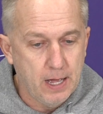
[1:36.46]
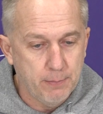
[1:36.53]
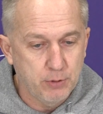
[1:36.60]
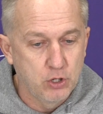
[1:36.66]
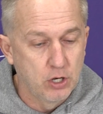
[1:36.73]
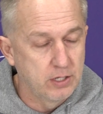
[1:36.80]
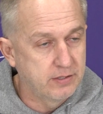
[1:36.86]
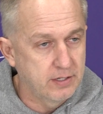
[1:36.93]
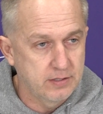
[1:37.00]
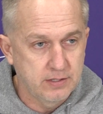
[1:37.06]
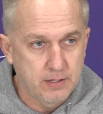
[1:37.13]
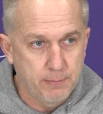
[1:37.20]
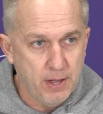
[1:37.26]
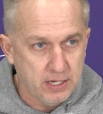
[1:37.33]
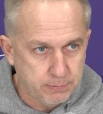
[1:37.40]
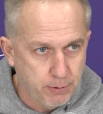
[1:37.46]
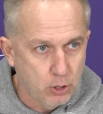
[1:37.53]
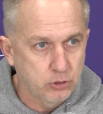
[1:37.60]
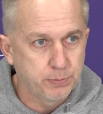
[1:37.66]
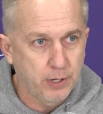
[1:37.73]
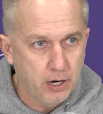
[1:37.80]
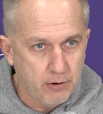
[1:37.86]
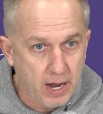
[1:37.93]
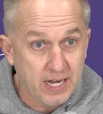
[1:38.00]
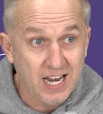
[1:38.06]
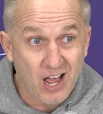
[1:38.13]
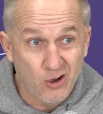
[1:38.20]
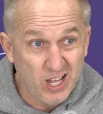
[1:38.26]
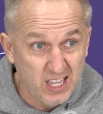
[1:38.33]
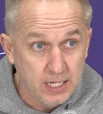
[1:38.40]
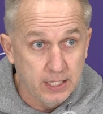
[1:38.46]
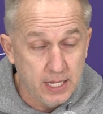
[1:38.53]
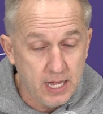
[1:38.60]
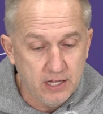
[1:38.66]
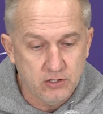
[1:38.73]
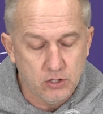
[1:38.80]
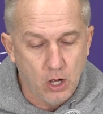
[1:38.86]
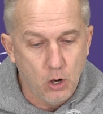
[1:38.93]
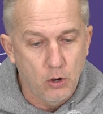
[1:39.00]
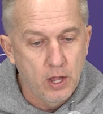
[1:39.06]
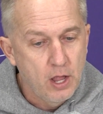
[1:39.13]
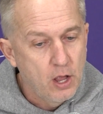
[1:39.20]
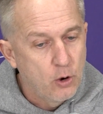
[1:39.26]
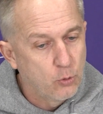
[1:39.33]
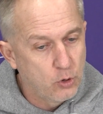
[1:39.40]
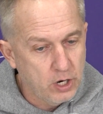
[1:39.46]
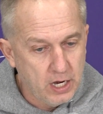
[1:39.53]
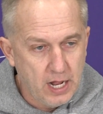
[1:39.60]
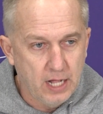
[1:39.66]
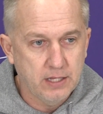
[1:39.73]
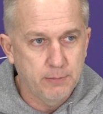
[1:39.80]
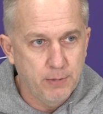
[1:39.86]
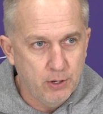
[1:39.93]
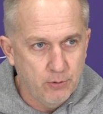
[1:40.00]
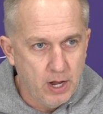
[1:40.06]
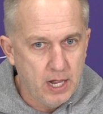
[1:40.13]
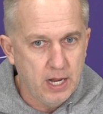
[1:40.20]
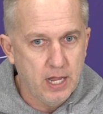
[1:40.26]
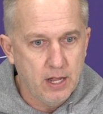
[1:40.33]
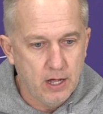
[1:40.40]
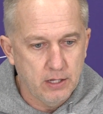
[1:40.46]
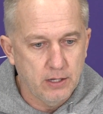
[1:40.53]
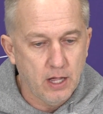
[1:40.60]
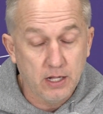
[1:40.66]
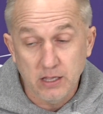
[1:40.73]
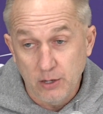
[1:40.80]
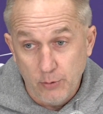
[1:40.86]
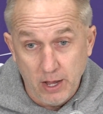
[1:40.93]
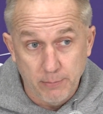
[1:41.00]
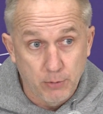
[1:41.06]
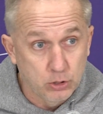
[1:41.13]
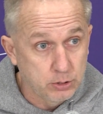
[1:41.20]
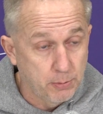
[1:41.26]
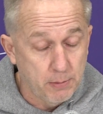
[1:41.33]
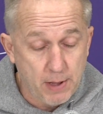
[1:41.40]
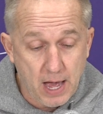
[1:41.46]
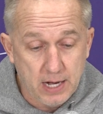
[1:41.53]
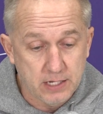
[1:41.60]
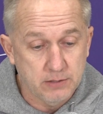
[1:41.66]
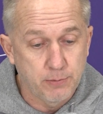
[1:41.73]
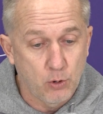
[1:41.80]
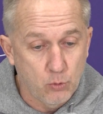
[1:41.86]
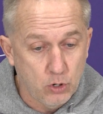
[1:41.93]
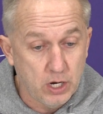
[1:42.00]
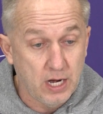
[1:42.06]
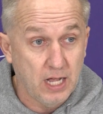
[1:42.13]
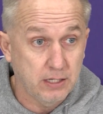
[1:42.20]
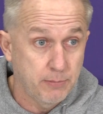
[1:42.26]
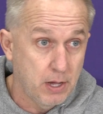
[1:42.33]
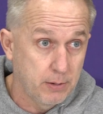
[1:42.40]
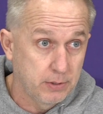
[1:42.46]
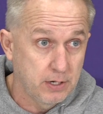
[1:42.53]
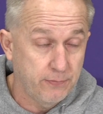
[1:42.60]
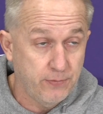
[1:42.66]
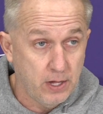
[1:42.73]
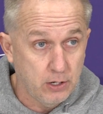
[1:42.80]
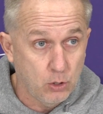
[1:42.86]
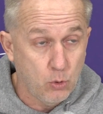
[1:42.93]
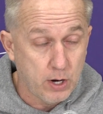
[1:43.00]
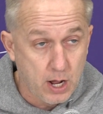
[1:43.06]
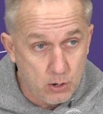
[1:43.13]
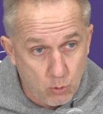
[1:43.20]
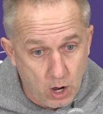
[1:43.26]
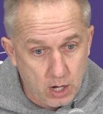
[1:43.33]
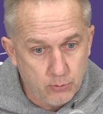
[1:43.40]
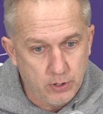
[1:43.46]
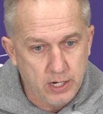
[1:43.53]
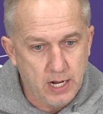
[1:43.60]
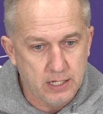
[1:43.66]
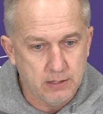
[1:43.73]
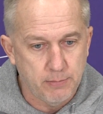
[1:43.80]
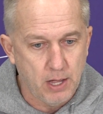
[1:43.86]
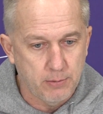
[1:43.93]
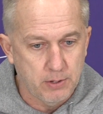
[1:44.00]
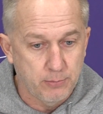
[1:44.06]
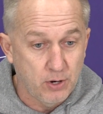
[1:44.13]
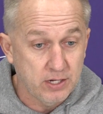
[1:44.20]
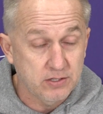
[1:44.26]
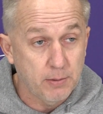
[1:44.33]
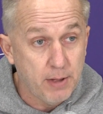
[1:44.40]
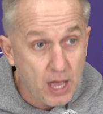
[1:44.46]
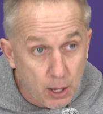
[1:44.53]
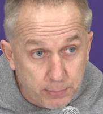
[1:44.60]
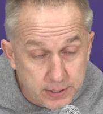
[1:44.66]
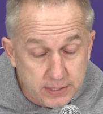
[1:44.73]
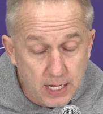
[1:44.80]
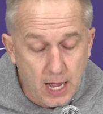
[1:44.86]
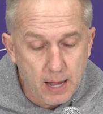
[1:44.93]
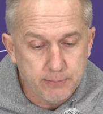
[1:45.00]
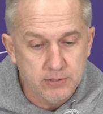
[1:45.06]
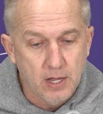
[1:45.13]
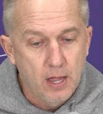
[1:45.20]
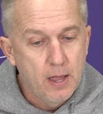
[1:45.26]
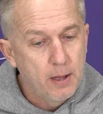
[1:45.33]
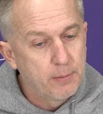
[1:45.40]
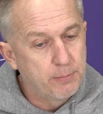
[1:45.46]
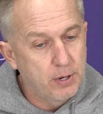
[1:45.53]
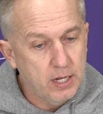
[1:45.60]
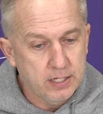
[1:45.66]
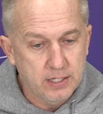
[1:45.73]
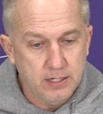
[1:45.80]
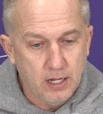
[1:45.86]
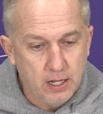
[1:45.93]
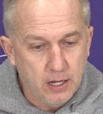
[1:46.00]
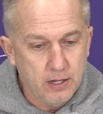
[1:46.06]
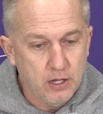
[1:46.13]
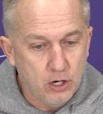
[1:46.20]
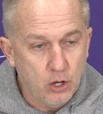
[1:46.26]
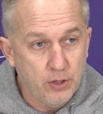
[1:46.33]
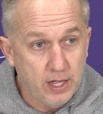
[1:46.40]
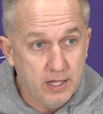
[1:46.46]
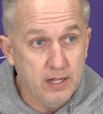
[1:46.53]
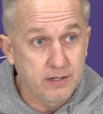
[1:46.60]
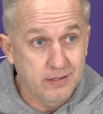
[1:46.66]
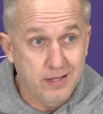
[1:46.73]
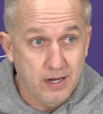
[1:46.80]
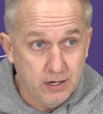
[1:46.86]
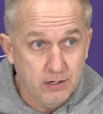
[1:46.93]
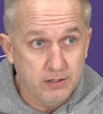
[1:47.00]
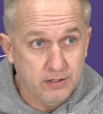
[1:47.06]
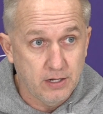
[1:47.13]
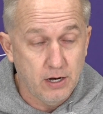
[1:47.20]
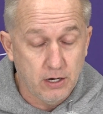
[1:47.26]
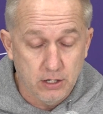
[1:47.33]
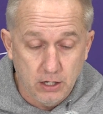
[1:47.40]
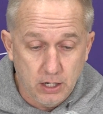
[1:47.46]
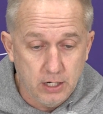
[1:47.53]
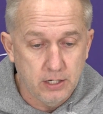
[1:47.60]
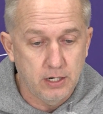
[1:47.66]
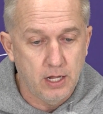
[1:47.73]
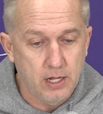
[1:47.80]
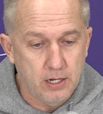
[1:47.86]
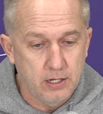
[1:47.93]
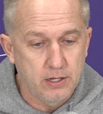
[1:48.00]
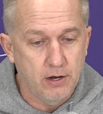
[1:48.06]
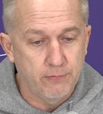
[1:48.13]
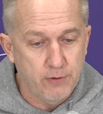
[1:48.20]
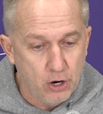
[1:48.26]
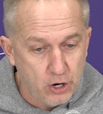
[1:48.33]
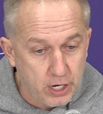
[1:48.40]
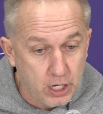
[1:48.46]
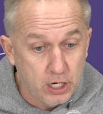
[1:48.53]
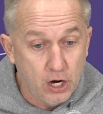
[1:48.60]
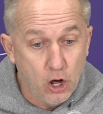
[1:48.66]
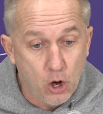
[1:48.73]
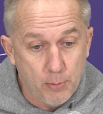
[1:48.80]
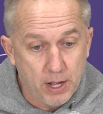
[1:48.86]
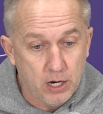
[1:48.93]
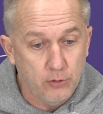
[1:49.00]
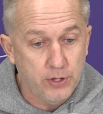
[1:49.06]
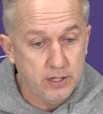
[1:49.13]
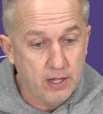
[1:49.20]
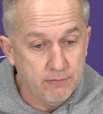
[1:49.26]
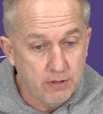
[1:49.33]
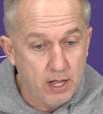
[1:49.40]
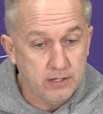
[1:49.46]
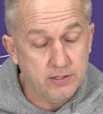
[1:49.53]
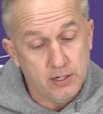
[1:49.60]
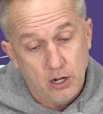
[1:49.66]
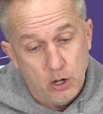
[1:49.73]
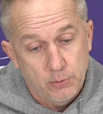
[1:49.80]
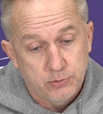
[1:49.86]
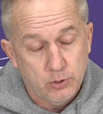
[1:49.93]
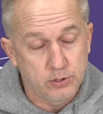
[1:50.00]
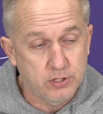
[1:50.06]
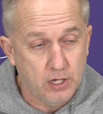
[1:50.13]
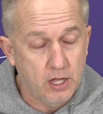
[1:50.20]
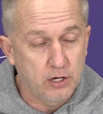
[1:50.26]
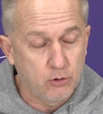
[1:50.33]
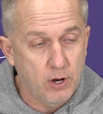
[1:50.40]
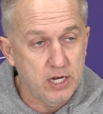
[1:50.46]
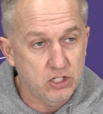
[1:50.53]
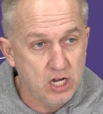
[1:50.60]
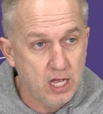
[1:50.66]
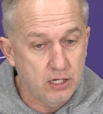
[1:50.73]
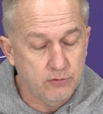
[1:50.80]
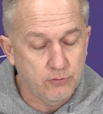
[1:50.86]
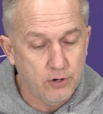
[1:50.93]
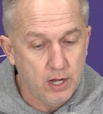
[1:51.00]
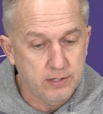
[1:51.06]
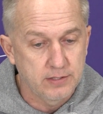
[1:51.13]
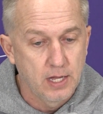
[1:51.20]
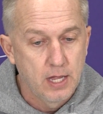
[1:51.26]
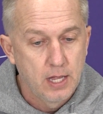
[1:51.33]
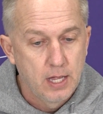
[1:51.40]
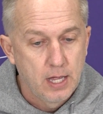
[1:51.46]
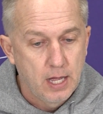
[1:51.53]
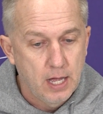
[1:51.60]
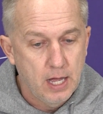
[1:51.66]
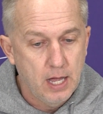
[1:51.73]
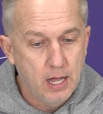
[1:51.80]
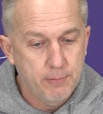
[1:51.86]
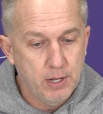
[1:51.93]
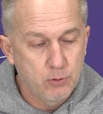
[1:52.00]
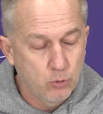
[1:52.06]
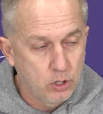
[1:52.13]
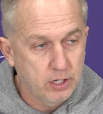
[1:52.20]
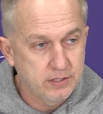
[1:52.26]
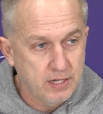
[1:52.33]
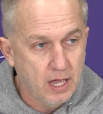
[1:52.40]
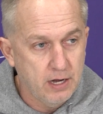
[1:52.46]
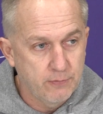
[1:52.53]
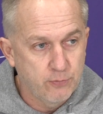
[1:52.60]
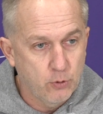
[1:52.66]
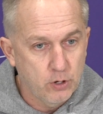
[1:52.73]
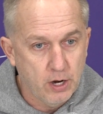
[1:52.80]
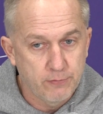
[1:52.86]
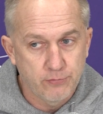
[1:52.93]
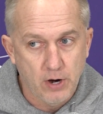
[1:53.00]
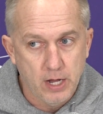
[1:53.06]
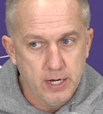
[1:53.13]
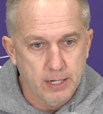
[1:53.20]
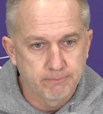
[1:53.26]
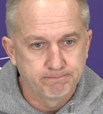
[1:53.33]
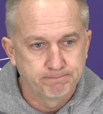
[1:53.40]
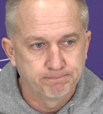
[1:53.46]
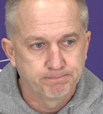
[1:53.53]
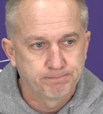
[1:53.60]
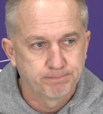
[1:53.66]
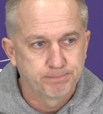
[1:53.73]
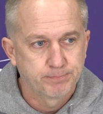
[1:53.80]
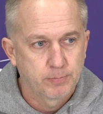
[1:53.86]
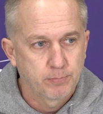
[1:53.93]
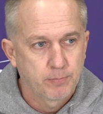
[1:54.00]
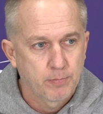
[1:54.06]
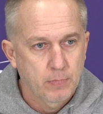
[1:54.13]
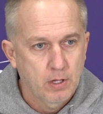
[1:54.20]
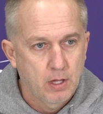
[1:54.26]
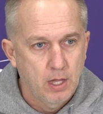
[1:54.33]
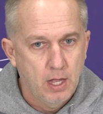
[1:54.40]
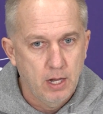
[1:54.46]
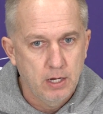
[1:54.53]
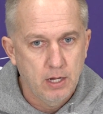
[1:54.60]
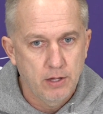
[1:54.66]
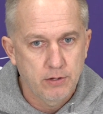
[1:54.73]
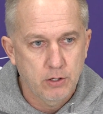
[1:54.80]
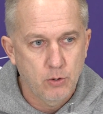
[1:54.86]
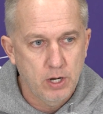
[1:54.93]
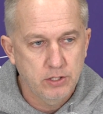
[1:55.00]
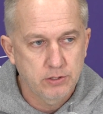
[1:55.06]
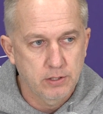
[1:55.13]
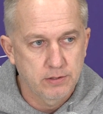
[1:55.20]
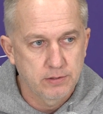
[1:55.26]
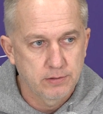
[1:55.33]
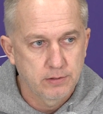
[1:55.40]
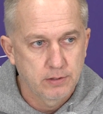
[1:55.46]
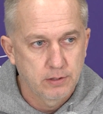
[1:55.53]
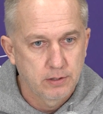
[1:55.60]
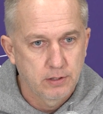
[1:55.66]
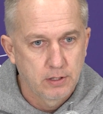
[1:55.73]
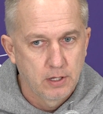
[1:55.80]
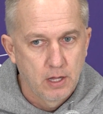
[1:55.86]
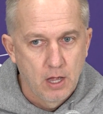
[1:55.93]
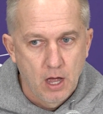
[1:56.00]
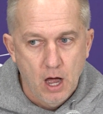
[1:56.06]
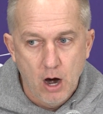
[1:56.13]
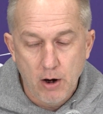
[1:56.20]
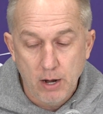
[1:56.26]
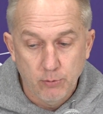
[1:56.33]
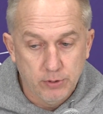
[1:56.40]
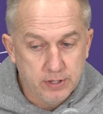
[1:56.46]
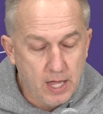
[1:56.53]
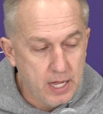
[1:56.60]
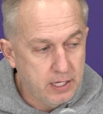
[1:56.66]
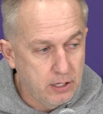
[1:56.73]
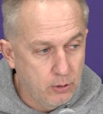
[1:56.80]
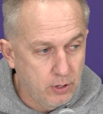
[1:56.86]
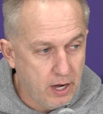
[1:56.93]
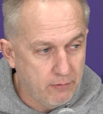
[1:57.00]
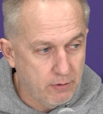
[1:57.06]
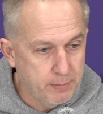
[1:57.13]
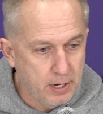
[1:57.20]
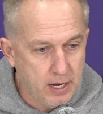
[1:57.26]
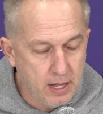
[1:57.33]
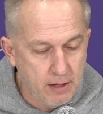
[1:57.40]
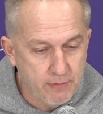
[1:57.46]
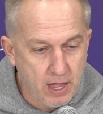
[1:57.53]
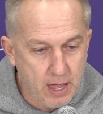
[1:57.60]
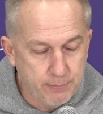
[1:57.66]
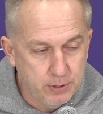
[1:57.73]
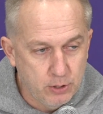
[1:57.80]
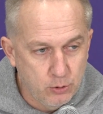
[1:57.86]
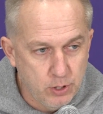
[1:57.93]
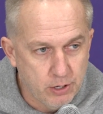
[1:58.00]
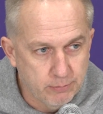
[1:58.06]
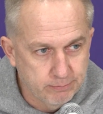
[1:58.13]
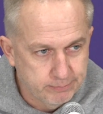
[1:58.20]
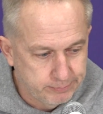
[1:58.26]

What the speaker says: Goods is the best post player right now in the league, so we're going to have to be ready. Luckily, we have multiple bodies, but we're going to have to be able to defend her one-on-one. We're going to have to be able to bring some help at times. But, you know, they're good, and they're very good at home. I don't think they've lost at home, so it's a great challenge for us, and we're excited for it on Friday. Any other questions? All right, well, thank you, and everybody have a happy New Year.